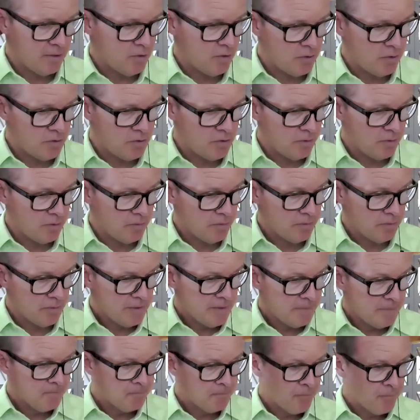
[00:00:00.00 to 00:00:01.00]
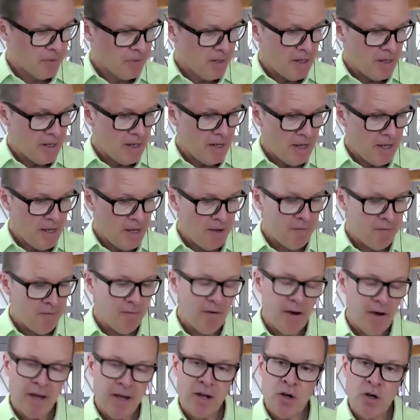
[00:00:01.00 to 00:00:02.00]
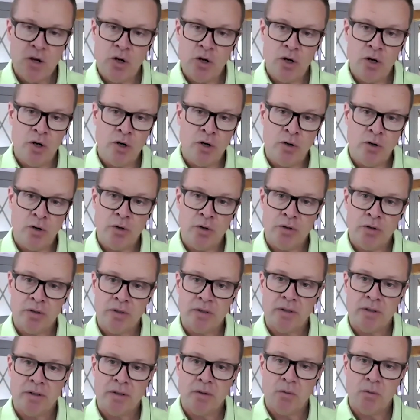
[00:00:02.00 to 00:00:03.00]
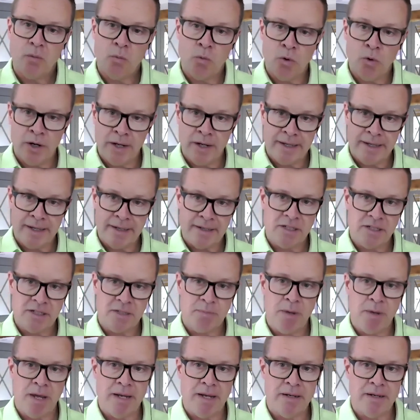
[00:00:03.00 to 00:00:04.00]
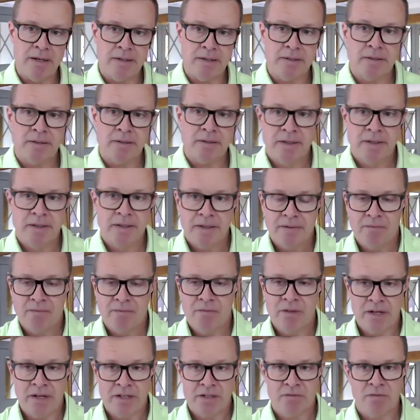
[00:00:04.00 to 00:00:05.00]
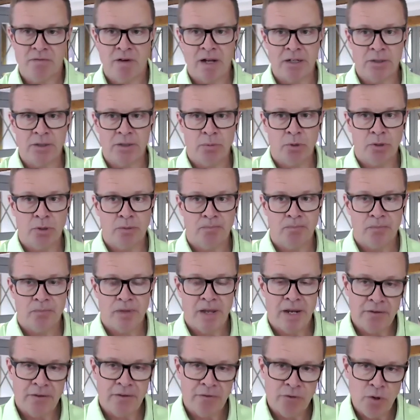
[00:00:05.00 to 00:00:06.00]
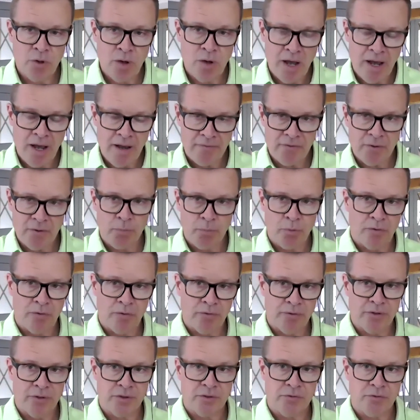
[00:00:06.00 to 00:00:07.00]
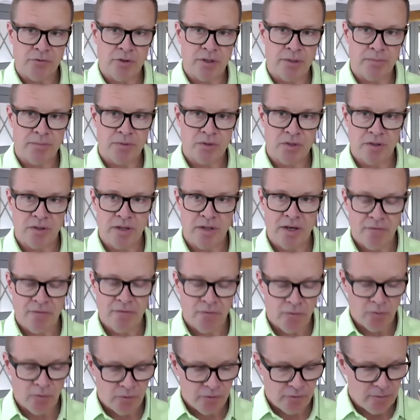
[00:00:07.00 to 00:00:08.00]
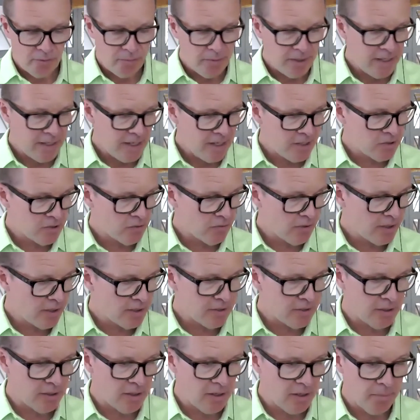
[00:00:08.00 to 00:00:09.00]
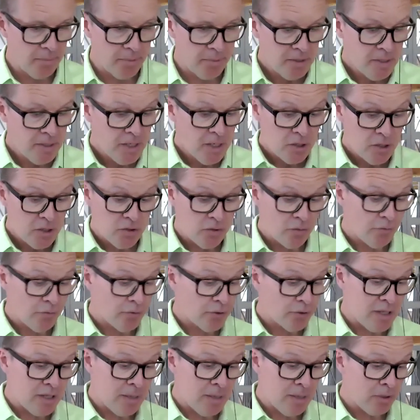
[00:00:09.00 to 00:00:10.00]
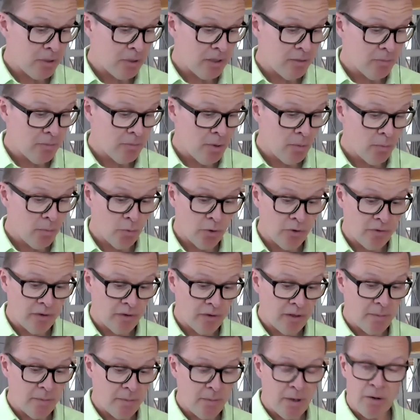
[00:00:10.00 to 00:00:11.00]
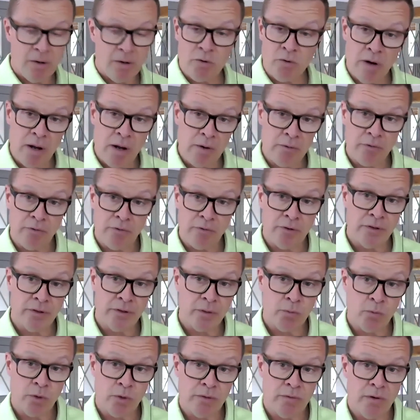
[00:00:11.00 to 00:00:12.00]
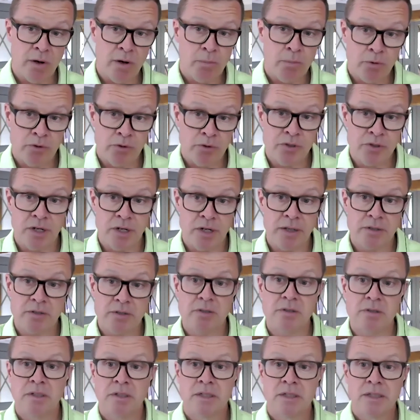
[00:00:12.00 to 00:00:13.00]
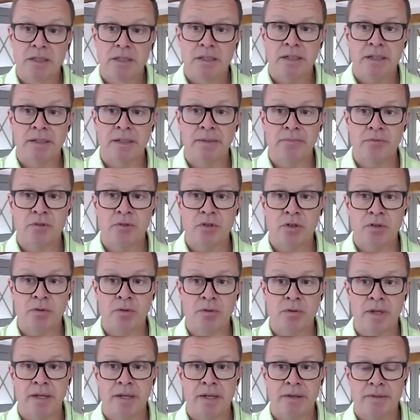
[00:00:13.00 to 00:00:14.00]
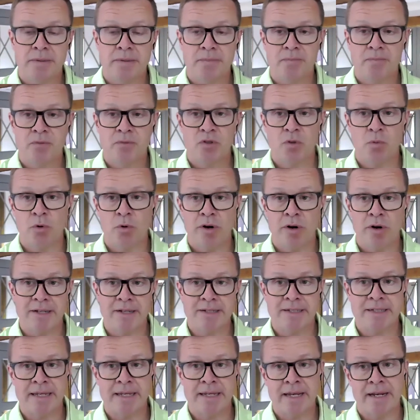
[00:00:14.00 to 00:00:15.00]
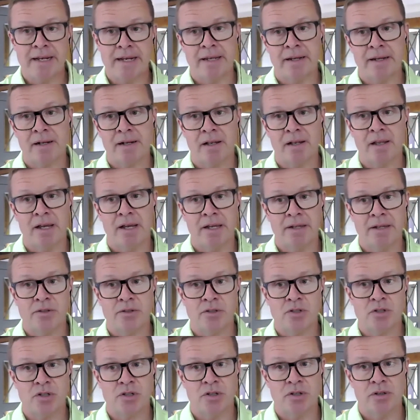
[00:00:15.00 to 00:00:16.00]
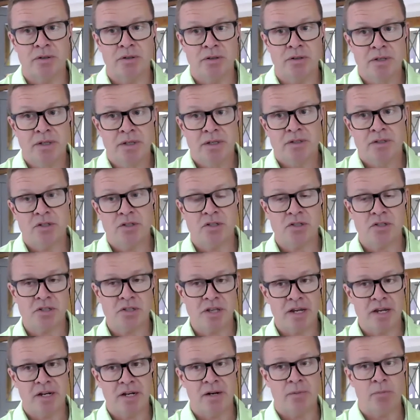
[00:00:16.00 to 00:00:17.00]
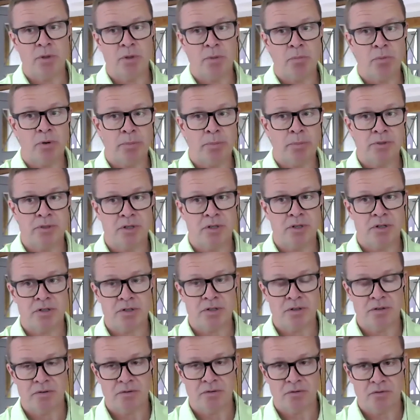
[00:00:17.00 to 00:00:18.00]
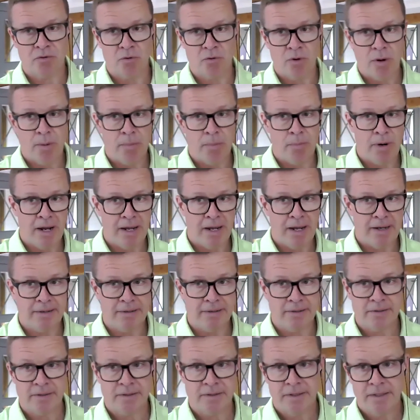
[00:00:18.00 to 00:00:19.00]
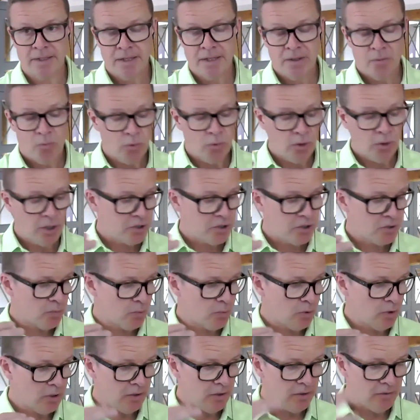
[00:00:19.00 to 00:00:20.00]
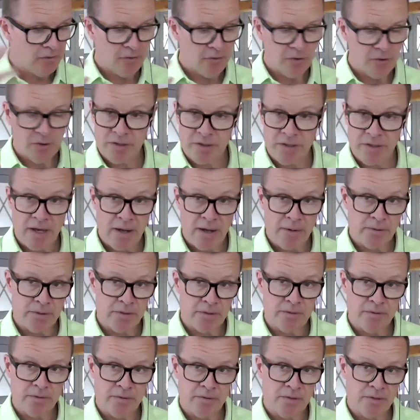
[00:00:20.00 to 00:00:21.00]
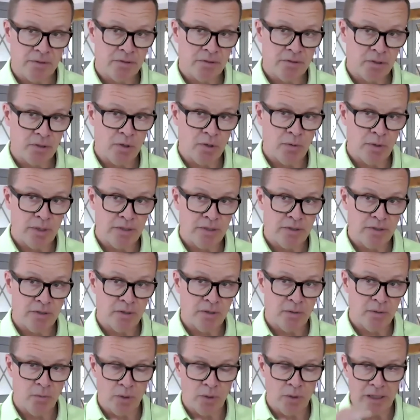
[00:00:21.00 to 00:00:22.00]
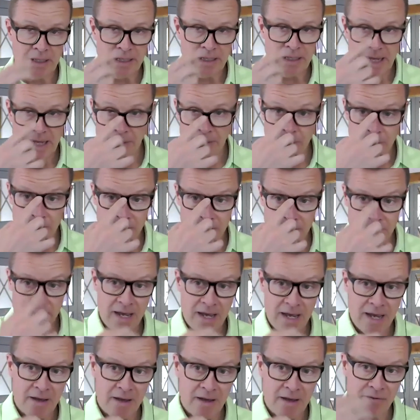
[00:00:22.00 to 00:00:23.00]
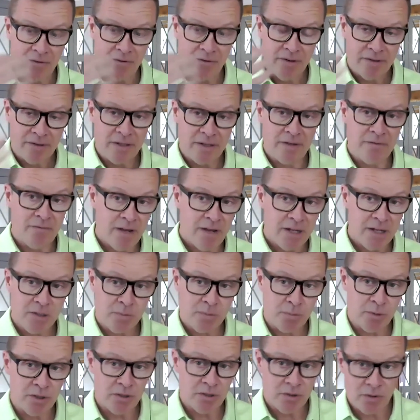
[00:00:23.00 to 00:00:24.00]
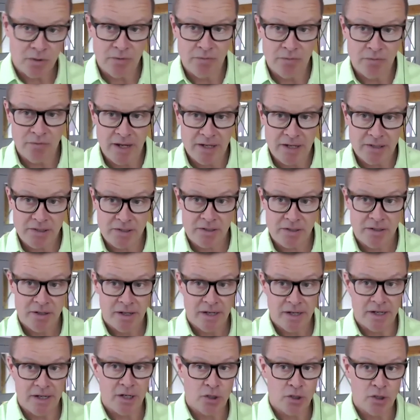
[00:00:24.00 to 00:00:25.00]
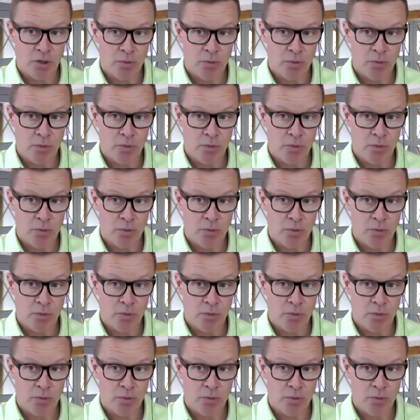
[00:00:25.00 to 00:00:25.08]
that you do. If I earn what I can spend, then it's valuable. And if you have the profit is freedom. So therefore, for me, iterating it up. So for example, at the moment, we're thinking about crowdfunding one of our projects to do that. So we're actually getting clients to sign up with a proposition through our brand, which will, the first 1,000 to go into, will allow us to have the investment to invest in a